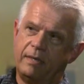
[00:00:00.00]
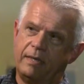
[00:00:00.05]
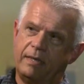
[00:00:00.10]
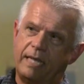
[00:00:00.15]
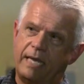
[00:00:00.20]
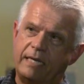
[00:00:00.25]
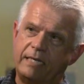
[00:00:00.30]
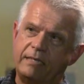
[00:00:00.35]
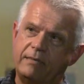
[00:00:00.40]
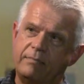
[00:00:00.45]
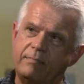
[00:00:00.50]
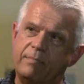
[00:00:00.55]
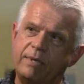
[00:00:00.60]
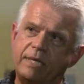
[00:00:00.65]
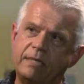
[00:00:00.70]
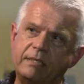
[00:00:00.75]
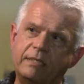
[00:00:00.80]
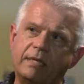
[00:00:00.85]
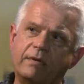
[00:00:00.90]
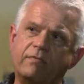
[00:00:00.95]
that
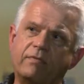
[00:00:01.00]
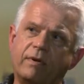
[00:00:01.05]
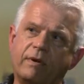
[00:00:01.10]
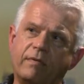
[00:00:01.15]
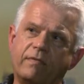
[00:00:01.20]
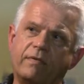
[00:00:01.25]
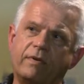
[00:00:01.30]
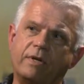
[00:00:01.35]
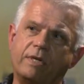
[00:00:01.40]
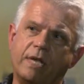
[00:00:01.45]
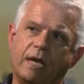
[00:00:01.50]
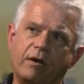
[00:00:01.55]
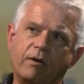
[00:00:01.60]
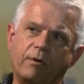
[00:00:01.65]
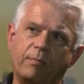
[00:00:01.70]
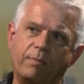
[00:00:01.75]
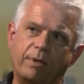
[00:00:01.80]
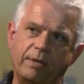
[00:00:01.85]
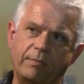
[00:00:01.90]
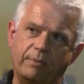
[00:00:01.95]
being different for younger
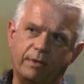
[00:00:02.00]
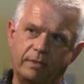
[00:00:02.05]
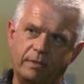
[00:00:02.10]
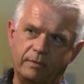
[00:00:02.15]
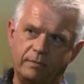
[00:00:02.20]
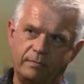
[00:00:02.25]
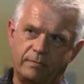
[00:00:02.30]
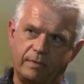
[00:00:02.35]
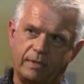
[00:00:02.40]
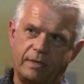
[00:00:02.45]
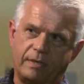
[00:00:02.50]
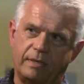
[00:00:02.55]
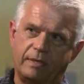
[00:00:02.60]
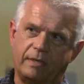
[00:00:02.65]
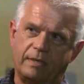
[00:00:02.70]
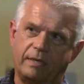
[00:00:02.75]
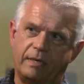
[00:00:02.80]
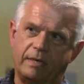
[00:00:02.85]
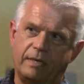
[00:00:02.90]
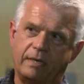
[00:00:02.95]
people.
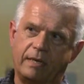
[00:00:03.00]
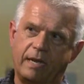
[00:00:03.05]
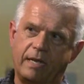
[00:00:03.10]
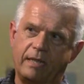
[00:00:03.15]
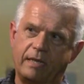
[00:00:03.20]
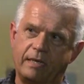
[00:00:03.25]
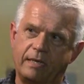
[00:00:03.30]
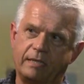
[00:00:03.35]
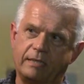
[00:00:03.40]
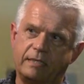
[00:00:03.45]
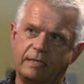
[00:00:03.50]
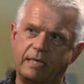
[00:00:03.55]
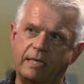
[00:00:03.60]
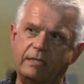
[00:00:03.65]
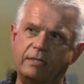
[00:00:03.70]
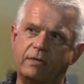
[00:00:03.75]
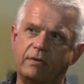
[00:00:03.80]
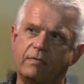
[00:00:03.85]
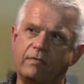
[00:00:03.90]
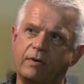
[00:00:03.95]
I think it's
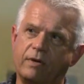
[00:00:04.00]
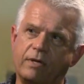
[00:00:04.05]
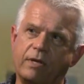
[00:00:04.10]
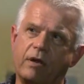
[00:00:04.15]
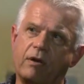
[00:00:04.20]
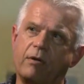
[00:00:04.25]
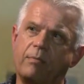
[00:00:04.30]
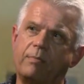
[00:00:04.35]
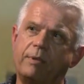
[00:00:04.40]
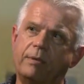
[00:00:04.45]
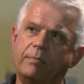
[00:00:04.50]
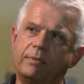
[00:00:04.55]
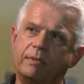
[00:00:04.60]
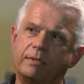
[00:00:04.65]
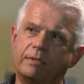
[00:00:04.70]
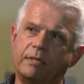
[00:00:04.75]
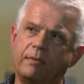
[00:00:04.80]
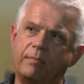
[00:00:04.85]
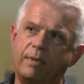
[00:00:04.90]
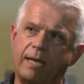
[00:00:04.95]
easier for younger people
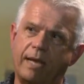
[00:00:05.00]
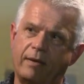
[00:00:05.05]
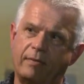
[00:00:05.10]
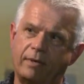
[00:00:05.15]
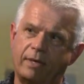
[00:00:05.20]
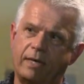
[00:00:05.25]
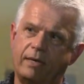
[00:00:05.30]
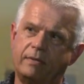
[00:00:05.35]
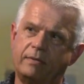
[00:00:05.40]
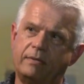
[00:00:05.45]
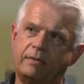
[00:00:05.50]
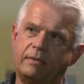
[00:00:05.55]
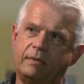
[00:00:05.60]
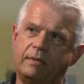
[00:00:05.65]
to be out now.